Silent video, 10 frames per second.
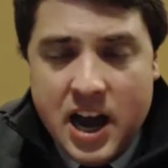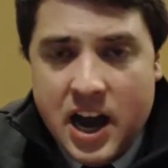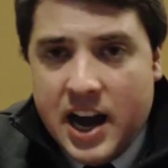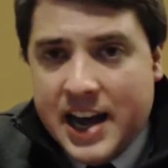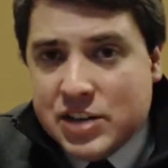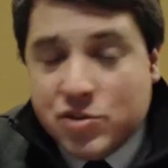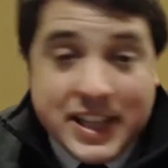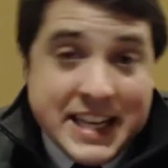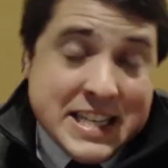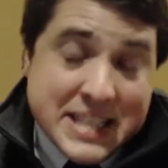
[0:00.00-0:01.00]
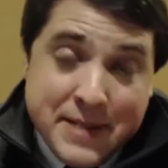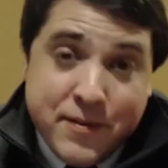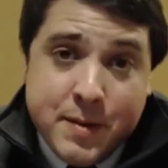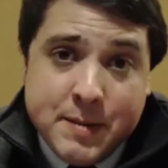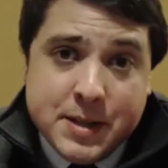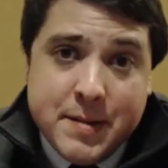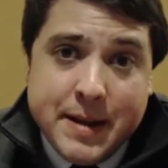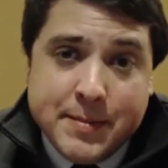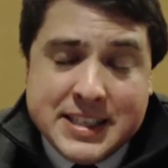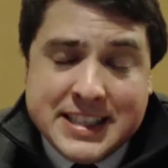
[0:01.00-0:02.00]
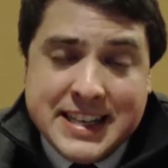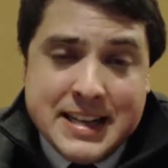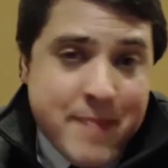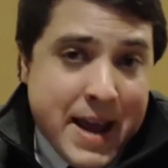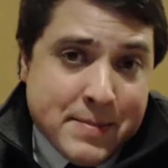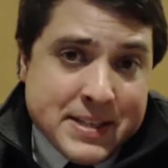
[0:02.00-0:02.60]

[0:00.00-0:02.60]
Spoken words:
and it's really easy for people to make